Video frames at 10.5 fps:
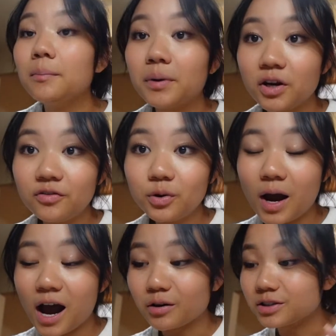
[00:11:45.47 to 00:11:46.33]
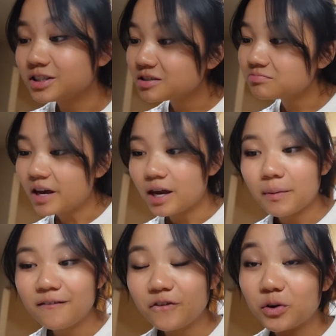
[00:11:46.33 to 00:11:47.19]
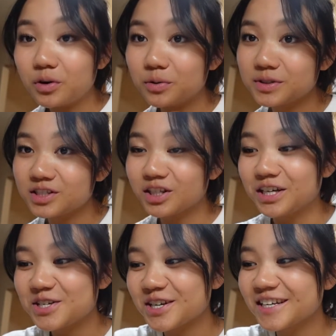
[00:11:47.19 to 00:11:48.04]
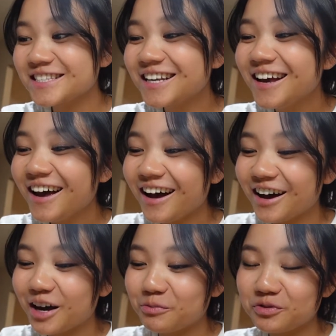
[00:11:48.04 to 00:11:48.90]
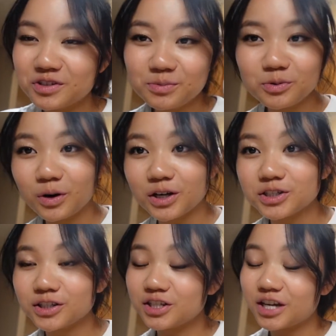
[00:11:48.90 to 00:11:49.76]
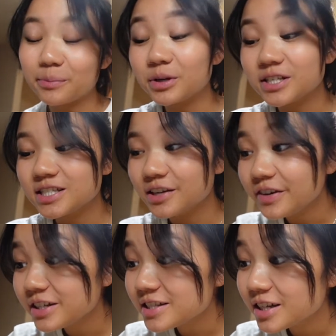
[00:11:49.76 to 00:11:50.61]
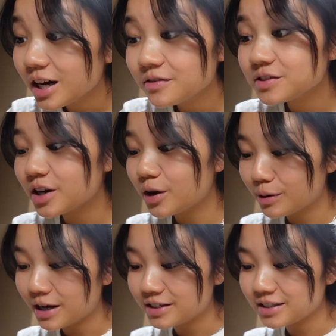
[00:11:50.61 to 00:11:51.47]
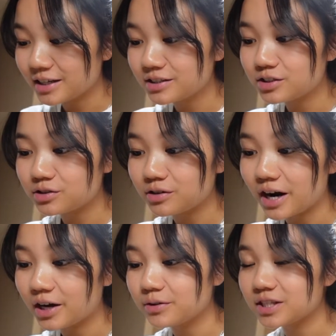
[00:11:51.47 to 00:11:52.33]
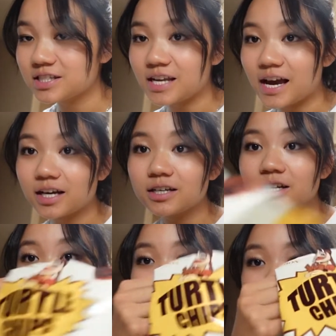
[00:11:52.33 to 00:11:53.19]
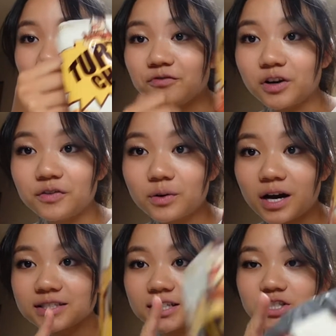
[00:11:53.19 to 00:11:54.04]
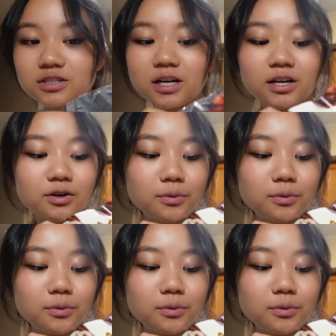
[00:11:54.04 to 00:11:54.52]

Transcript: Been a few hours, ate my food, it was delicious. We've just been watching like Japanese TV and stuff, so I decided to try out the snacks in front of you guys. I just cut it